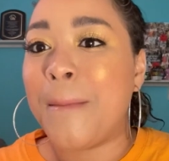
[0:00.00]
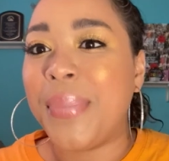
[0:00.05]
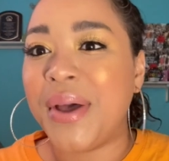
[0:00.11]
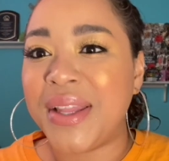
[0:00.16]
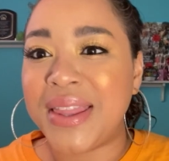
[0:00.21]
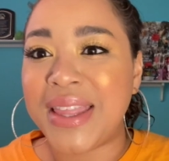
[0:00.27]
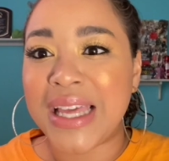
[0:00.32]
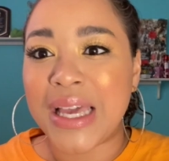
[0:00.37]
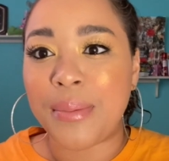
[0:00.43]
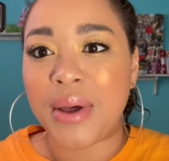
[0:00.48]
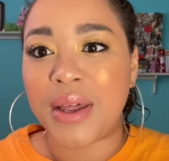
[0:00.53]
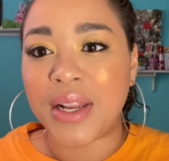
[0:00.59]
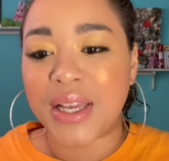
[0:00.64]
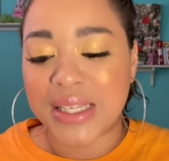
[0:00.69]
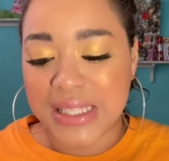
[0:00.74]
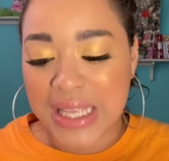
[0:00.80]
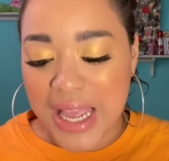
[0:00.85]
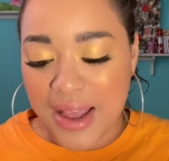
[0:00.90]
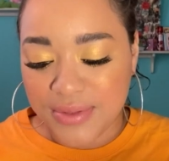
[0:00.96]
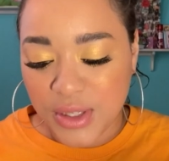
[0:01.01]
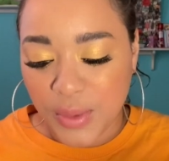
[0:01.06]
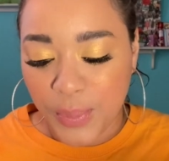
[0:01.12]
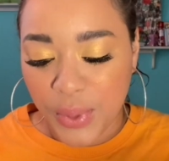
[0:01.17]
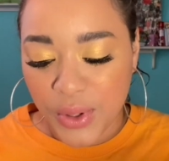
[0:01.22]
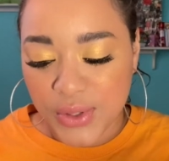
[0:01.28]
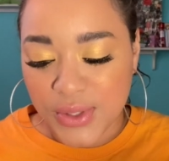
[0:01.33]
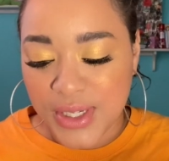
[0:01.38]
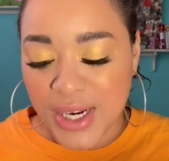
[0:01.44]
But think about it, because they have to
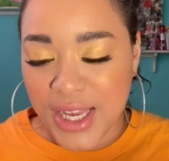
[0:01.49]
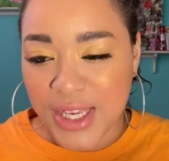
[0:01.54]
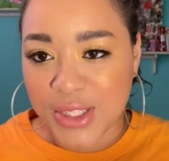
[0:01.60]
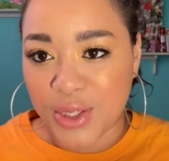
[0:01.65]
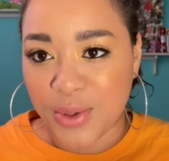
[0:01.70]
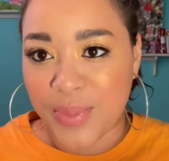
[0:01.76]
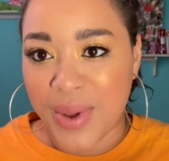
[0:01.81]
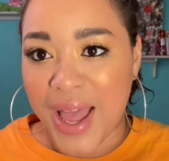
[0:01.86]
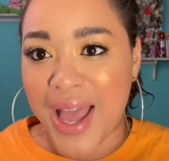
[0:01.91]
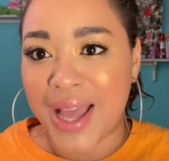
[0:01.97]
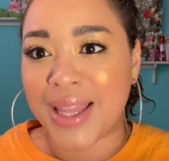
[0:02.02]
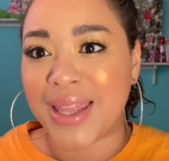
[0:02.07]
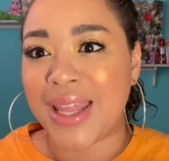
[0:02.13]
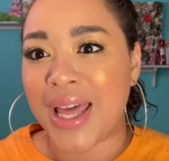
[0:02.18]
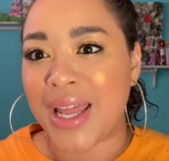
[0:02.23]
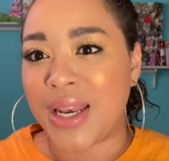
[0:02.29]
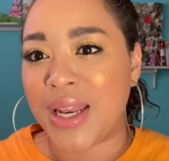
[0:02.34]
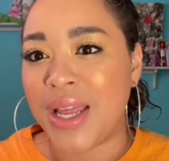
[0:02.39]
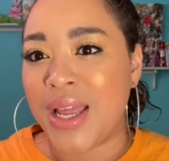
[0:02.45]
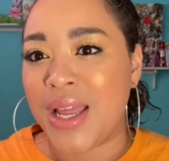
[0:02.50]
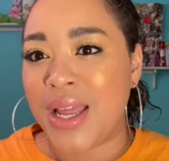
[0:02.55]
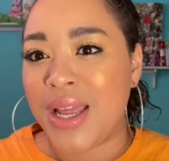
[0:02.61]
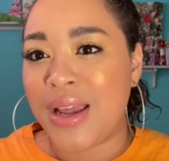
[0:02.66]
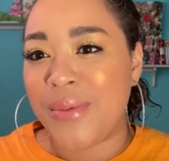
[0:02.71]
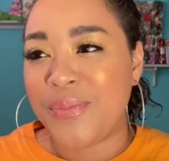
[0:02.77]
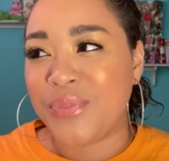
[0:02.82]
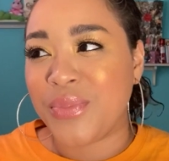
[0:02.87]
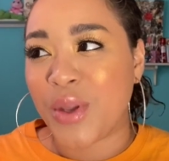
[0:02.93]
personalize your bag, then
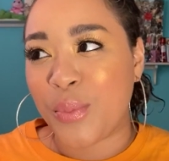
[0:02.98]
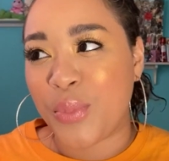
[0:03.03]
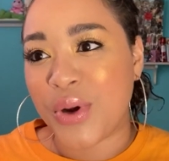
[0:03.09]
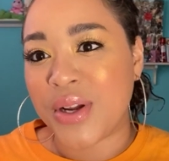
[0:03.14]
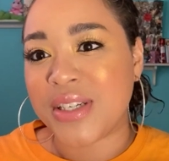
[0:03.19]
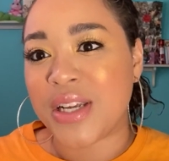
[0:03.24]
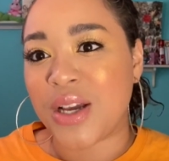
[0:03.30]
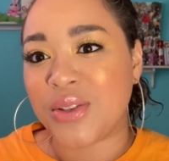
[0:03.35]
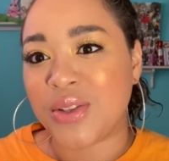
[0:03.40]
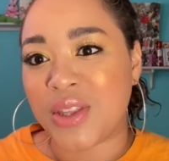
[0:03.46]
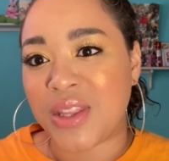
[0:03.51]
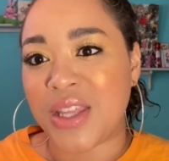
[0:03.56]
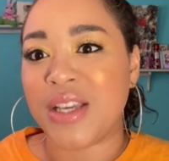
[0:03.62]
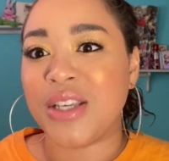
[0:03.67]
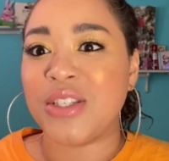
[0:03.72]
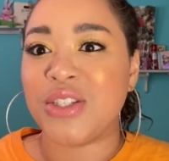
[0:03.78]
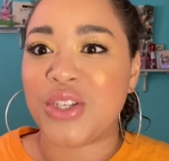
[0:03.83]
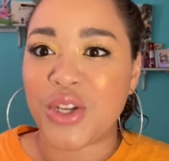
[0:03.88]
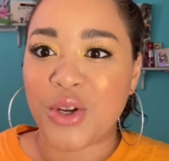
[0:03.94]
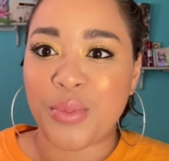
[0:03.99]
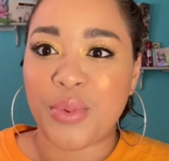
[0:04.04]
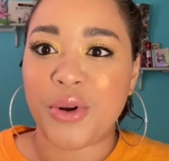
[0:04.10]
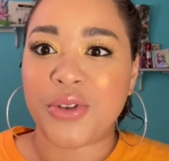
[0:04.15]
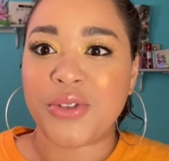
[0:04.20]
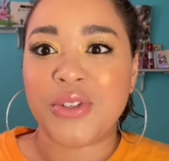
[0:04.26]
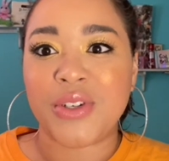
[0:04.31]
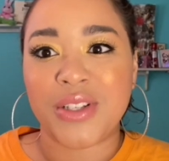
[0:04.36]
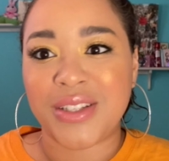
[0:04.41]
print out the things to your
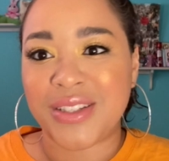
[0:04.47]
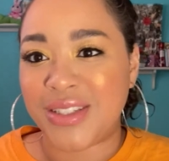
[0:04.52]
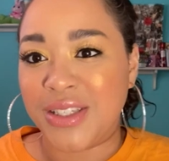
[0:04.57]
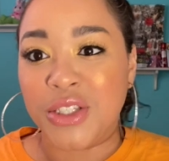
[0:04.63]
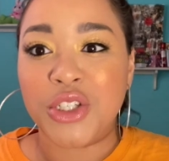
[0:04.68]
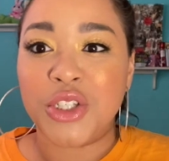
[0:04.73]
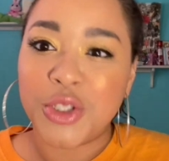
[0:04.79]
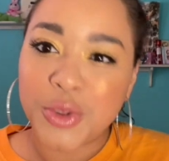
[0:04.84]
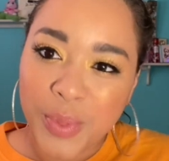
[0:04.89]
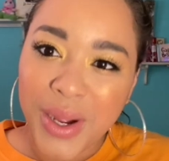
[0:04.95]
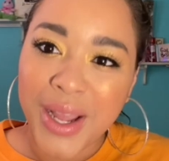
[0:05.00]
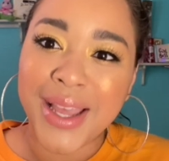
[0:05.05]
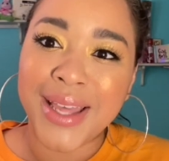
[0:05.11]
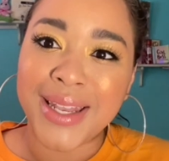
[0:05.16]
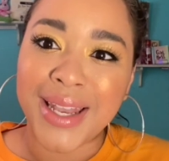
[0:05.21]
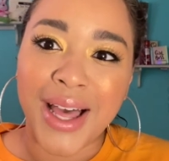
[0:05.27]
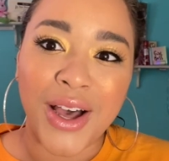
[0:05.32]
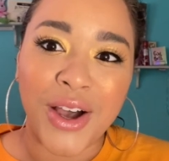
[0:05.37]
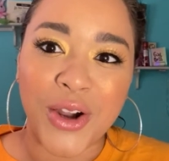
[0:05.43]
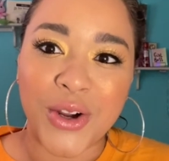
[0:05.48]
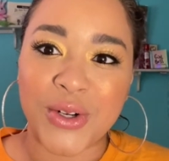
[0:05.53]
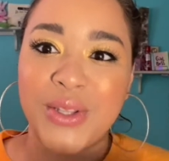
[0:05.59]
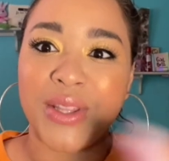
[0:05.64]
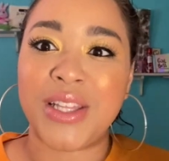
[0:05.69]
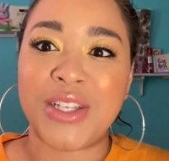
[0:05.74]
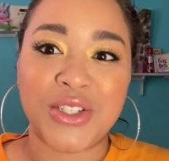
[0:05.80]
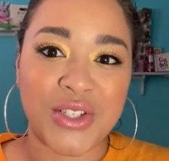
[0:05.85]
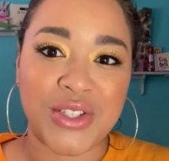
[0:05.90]
personalization. It's probably a lot
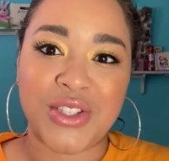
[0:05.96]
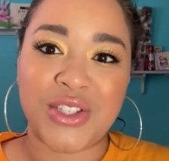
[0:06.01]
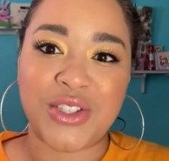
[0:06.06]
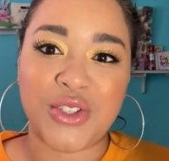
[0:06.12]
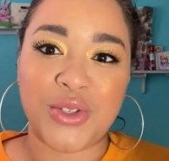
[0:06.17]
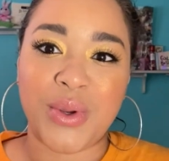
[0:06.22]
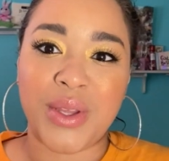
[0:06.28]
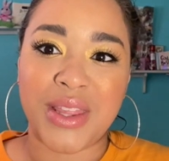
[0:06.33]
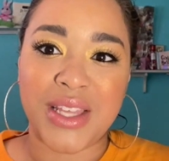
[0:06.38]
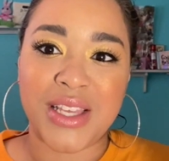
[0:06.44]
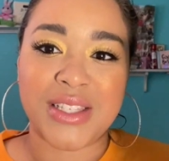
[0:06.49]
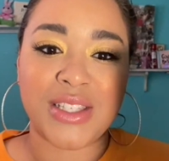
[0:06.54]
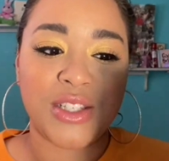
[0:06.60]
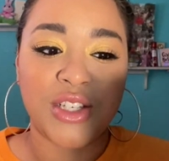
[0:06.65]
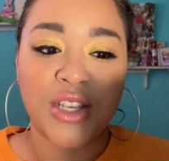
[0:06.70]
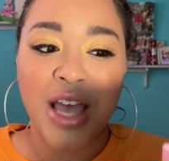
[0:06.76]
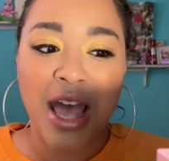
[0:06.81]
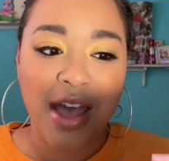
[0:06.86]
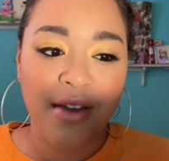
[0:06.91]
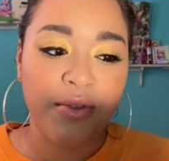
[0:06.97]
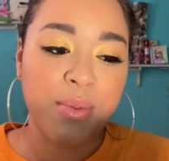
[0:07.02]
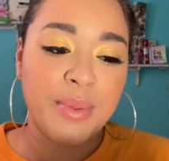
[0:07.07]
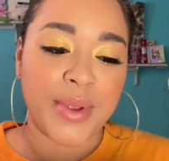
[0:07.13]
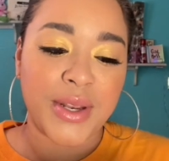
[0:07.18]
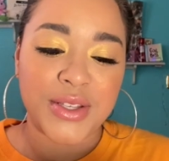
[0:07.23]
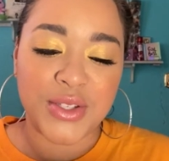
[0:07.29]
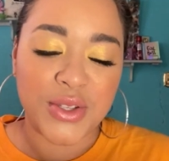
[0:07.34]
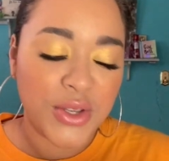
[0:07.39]
harder than just doing this to
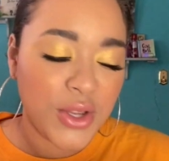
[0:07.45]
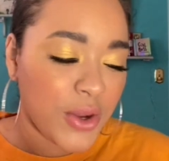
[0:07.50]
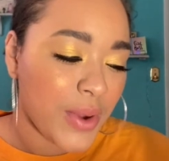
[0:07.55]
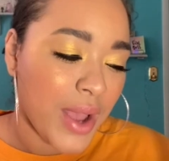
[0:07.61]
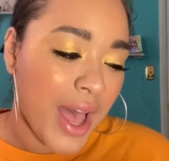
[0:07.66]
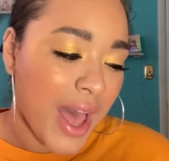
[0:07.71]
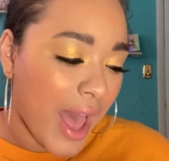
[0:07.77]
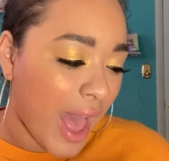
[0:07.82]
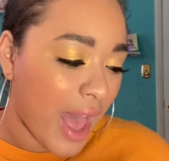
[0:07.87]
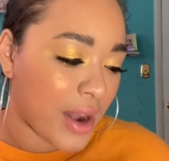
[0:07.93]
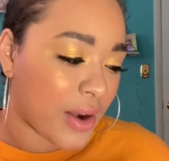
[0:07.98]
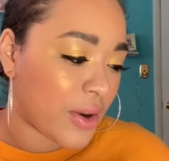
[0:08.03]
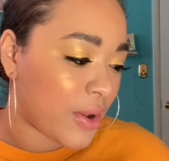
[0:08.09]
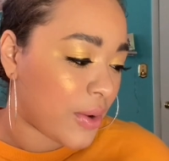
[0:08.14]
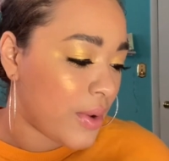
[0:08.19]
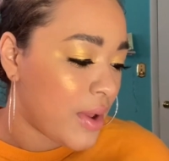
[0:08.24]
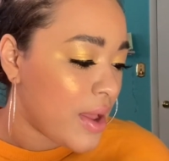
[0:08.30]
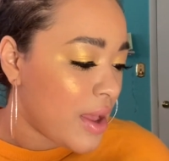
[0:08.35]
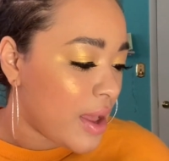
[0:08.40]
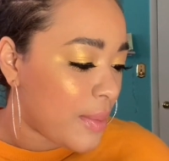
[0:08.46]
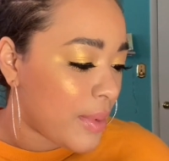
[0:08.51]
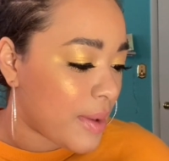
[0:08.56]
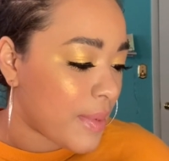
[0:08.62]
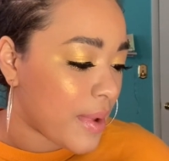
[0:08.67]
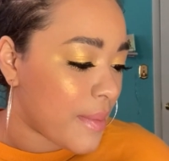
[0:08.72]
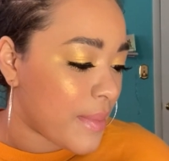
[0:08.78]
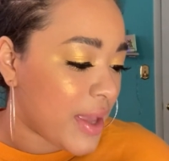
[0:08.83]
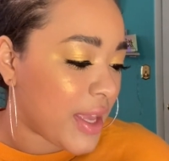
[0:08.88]
everybody's, you know? I, I don't know.
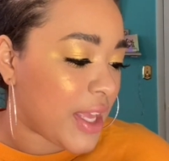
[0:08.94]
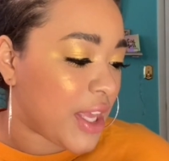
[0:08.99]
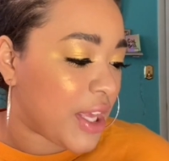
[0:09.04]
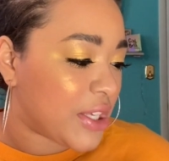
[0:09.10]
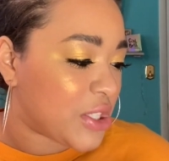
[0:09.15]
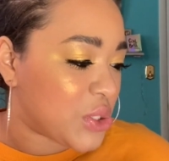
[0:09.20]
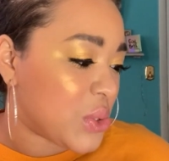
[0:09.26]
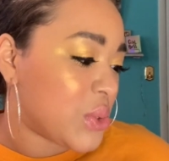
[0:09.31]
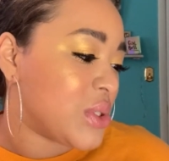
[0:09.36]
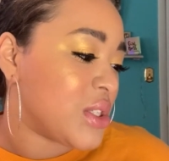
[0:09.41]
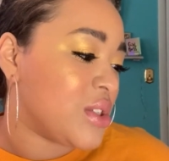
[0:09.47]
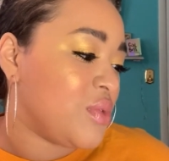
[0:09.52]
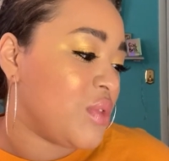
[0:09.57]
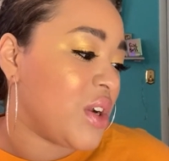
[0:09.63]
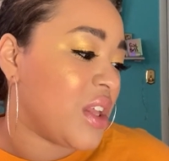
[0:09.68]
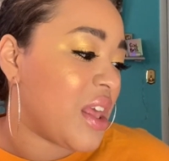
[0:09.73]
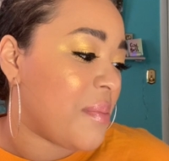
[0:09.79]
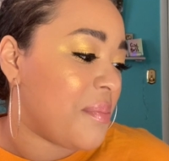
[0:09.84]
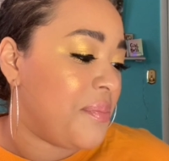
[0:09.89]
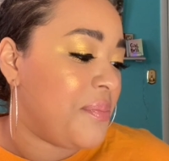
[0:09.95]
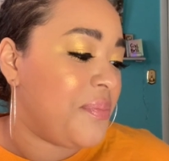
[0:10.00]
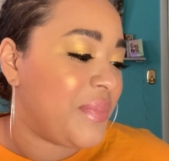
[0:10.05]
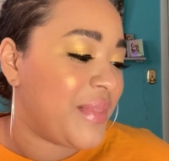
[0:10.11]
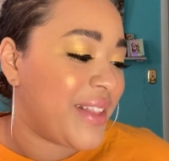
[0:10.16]
Maybe I'm making excuses for them.